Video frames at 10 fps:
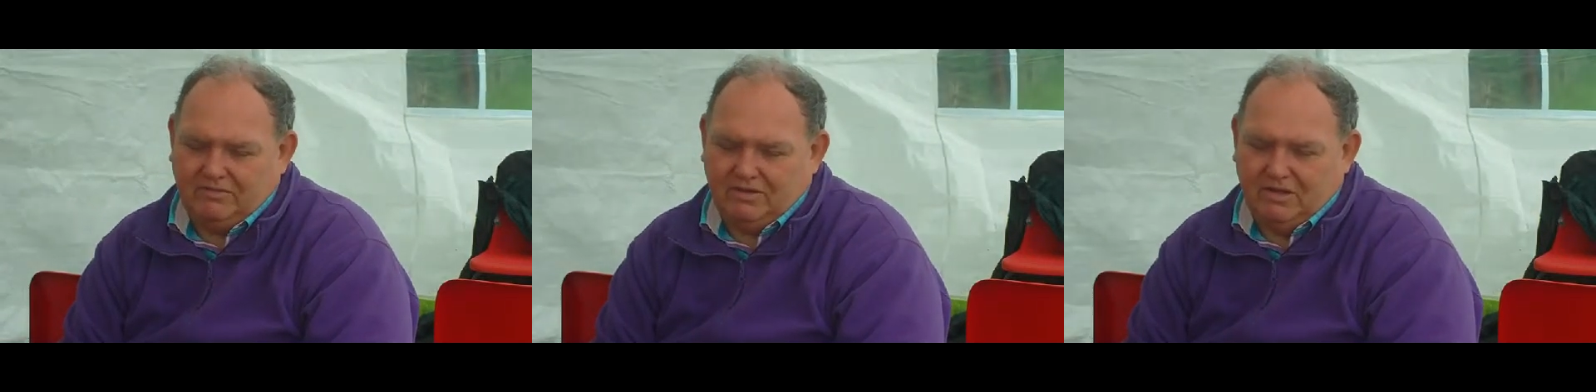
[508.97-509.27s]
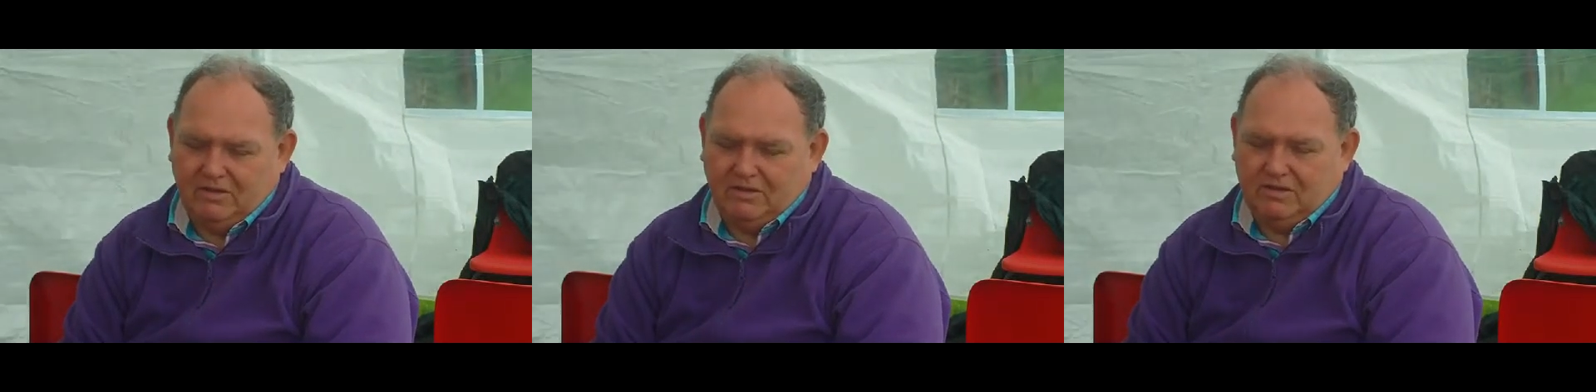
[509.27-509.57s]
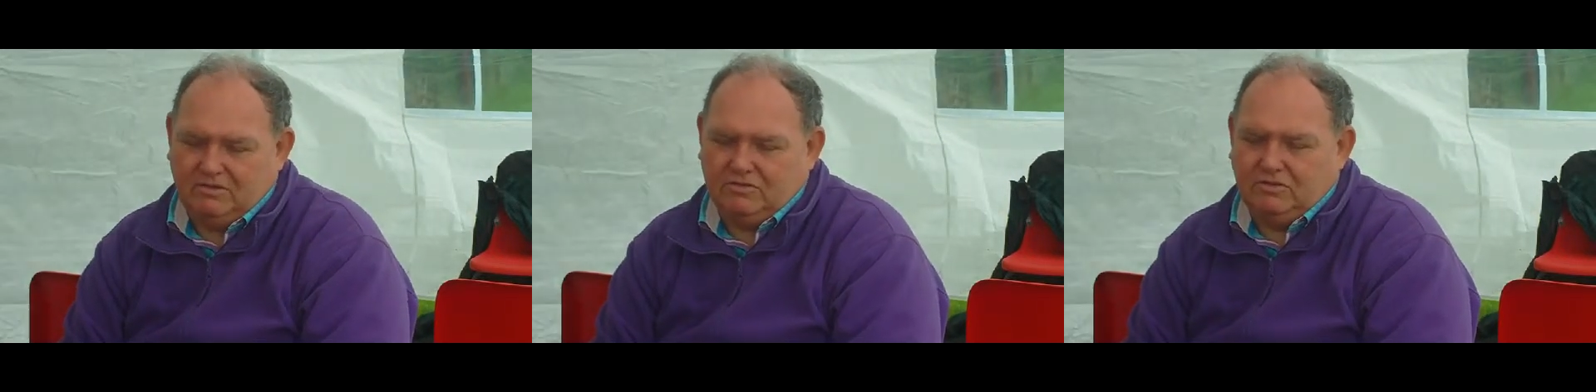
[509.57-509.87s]
So
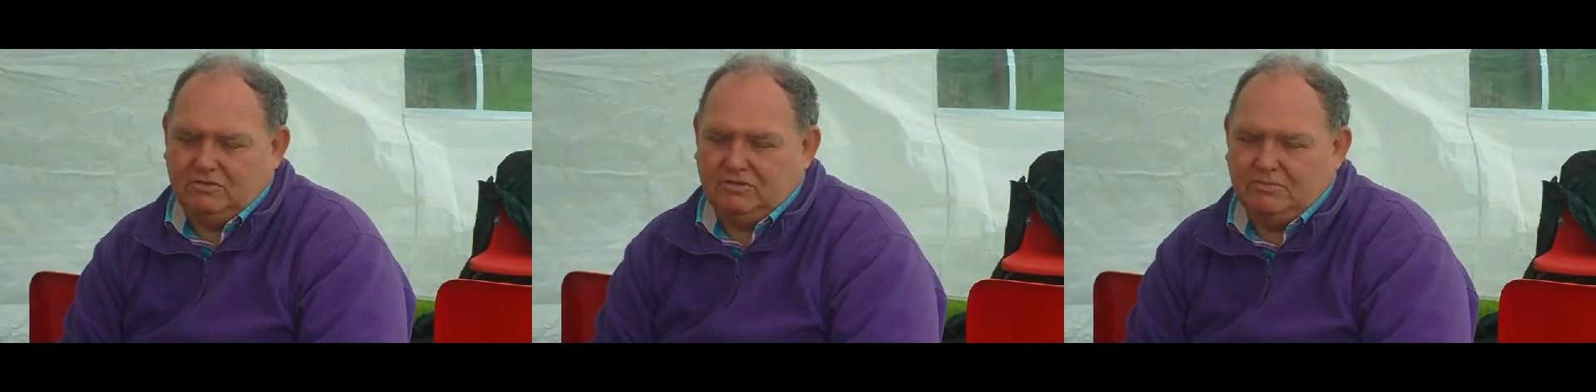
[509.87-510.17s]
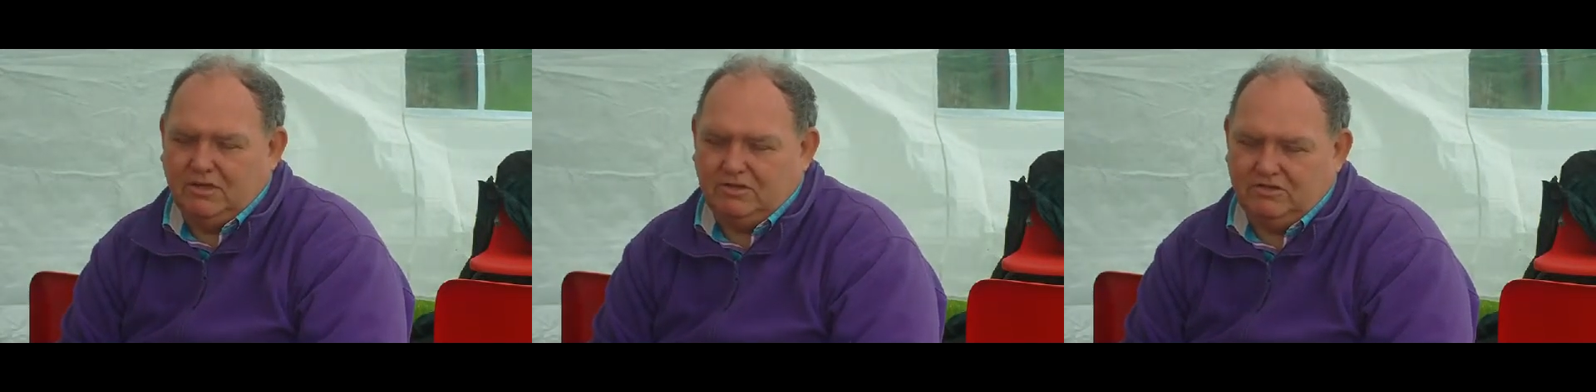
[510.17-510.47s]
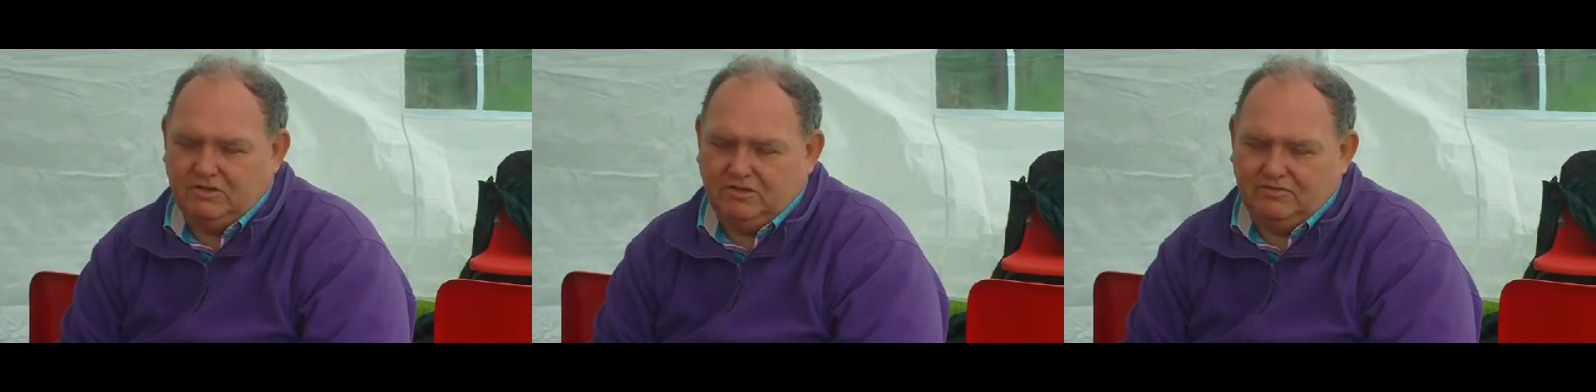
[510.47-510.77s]
it's good to
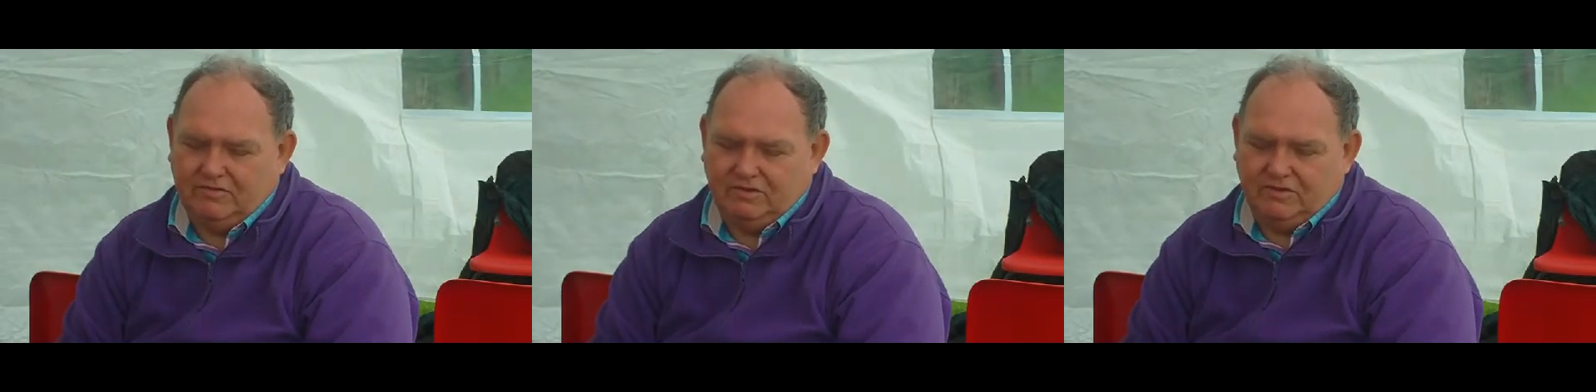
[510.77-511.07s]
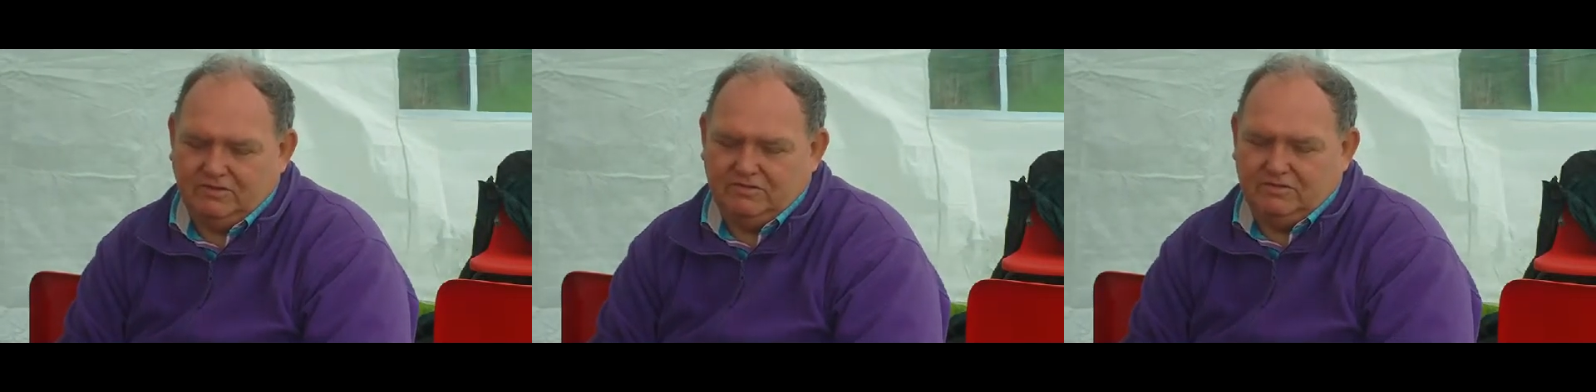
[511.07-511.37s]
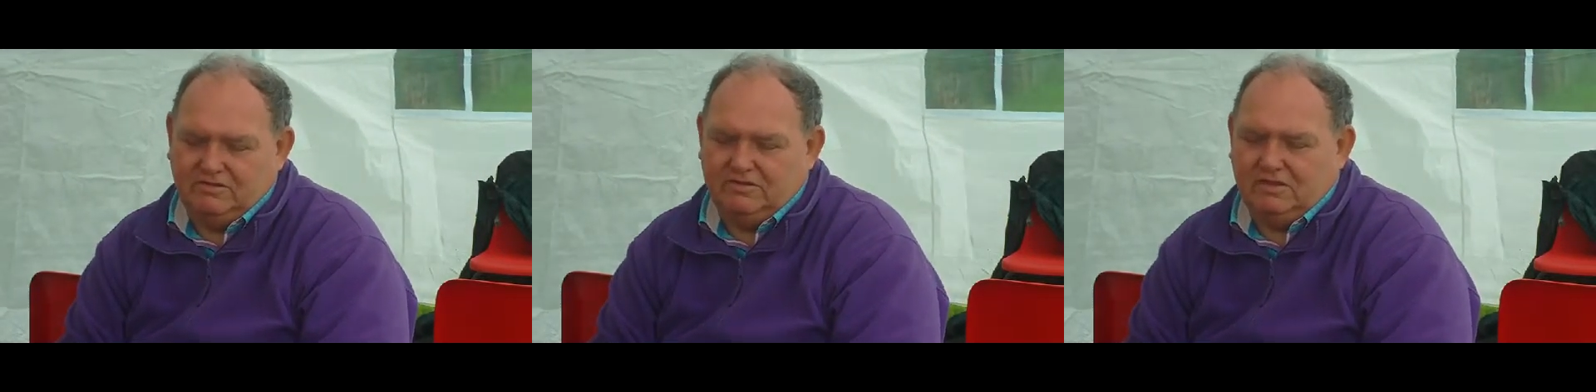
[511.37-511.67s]
monitor your thoughts
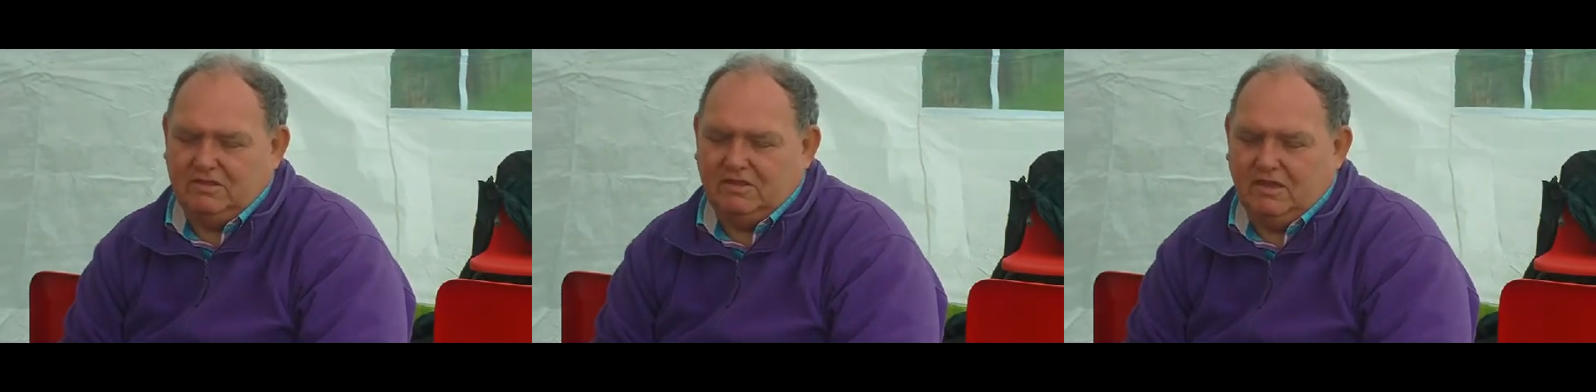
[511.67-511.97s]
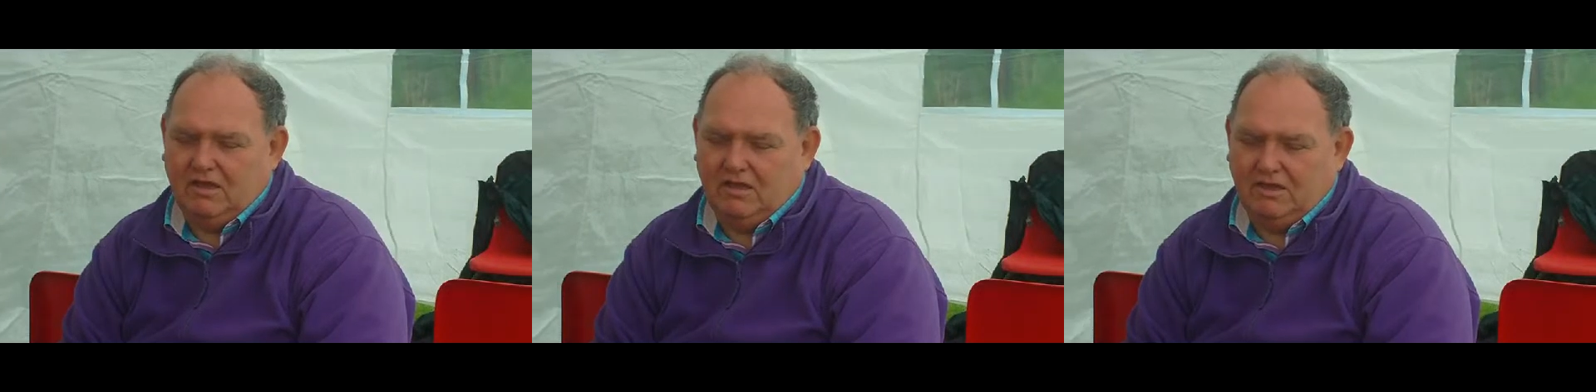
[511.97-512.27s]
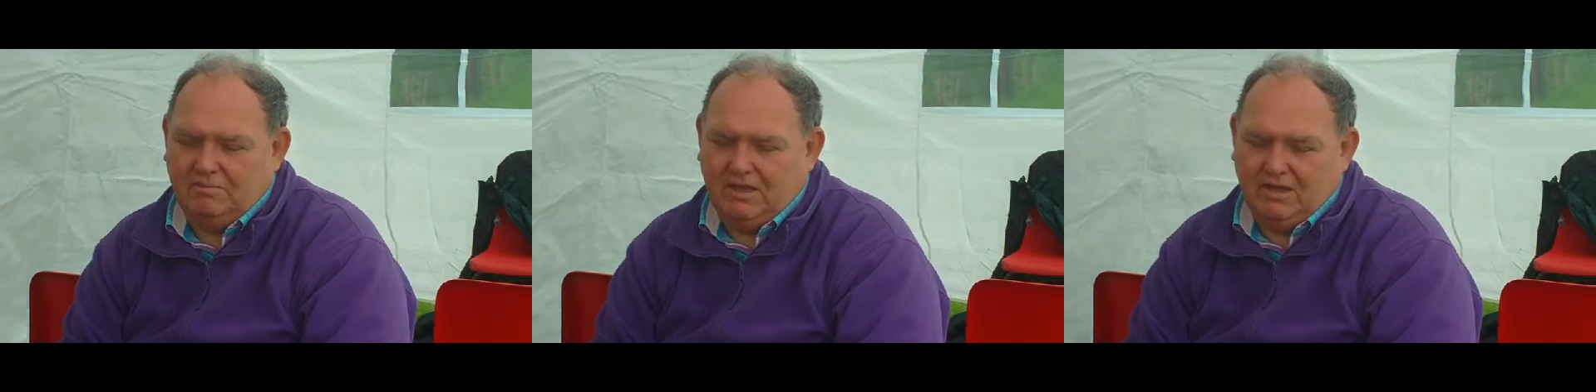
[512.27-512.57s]
and see if they
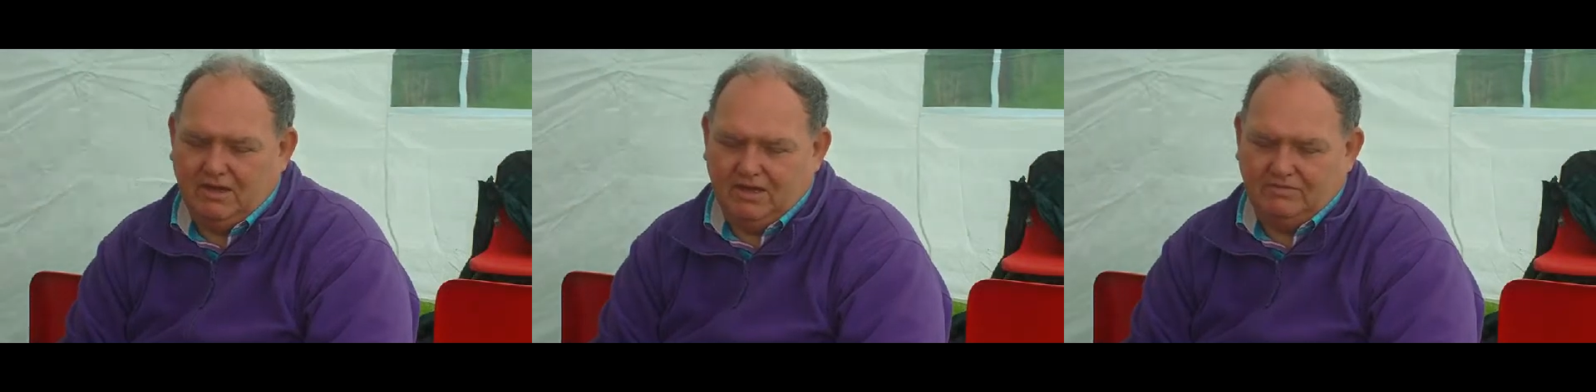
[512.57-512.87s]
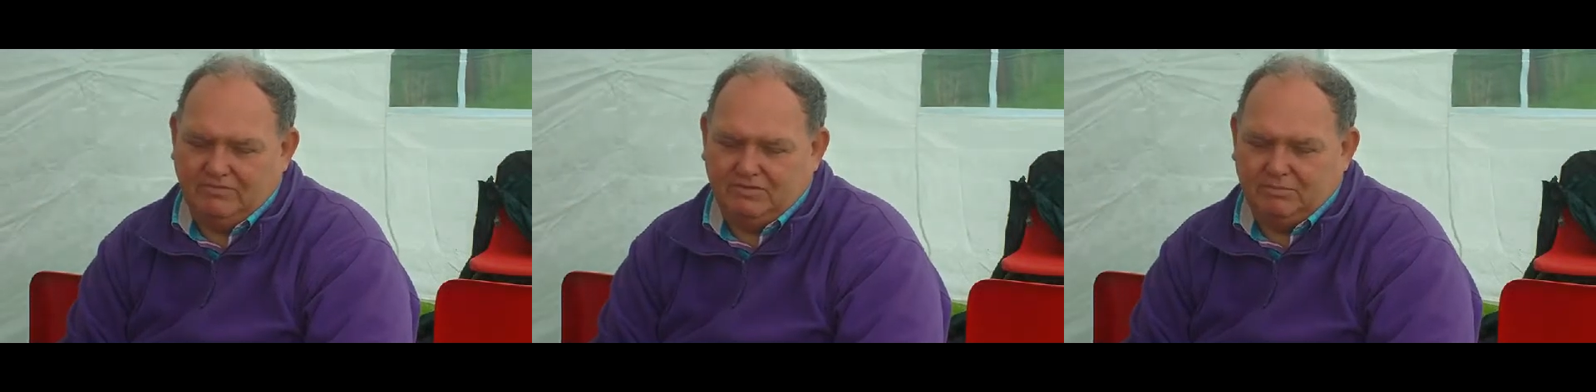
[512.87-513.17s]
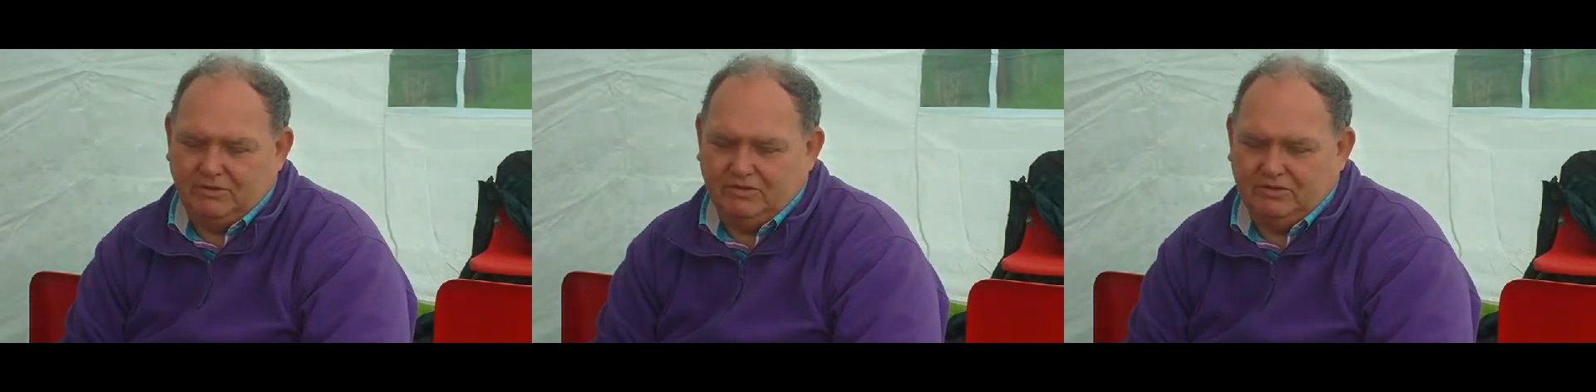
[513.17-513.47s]
are being life
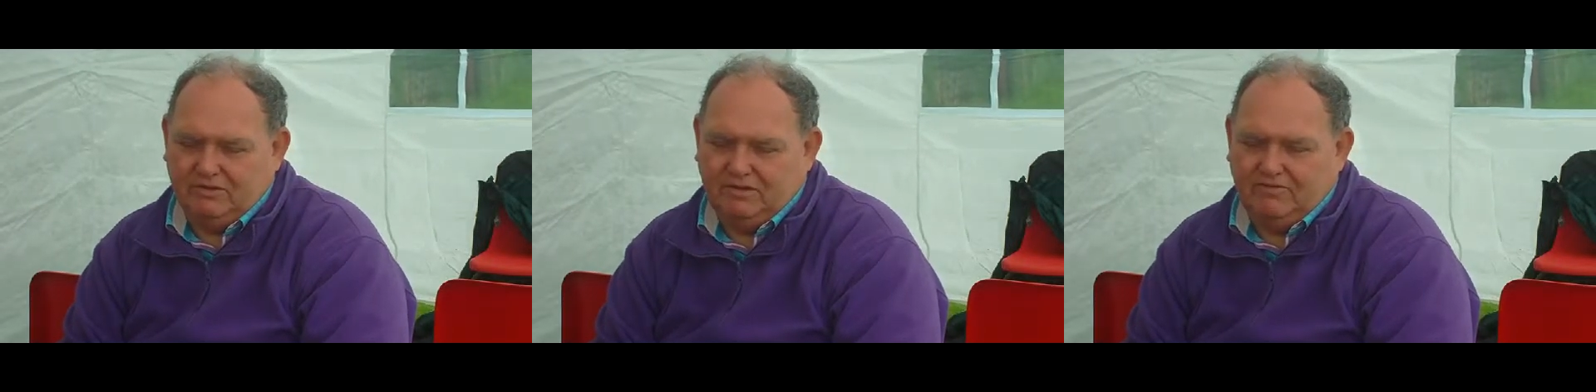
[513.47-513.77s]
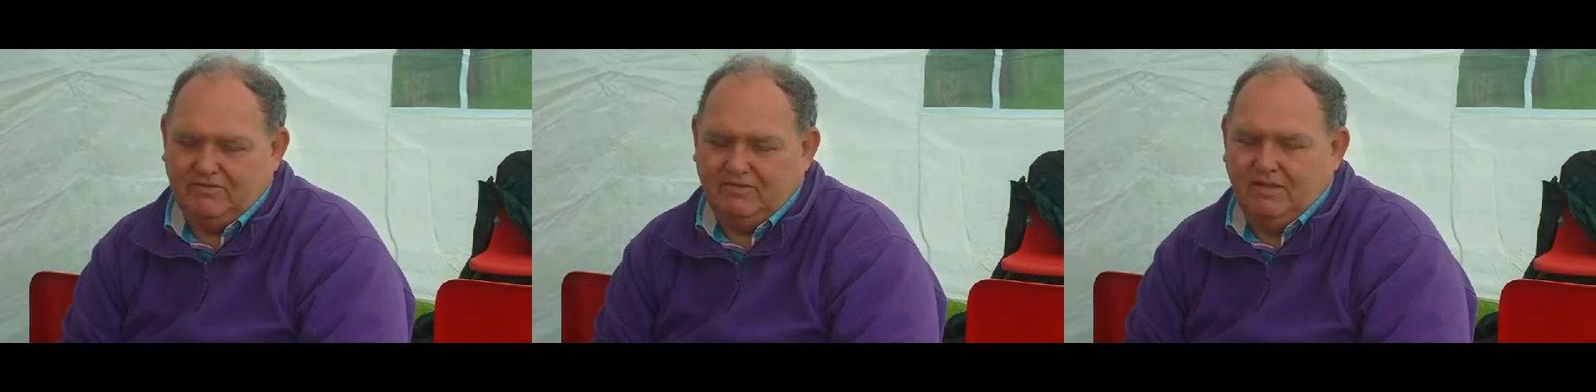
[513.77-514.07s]
supportive.